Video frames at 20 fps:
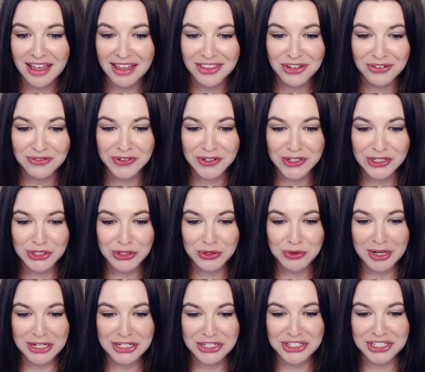The first
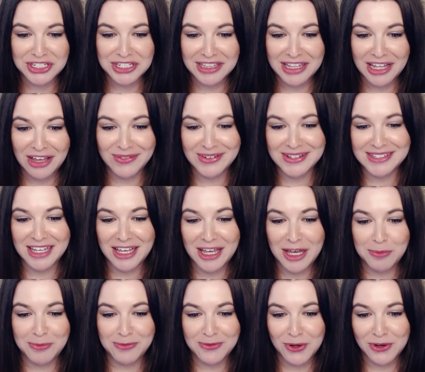question that was
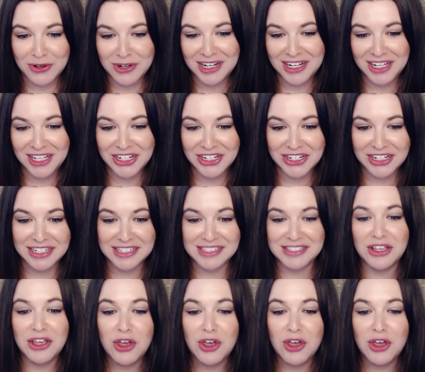upvoted here is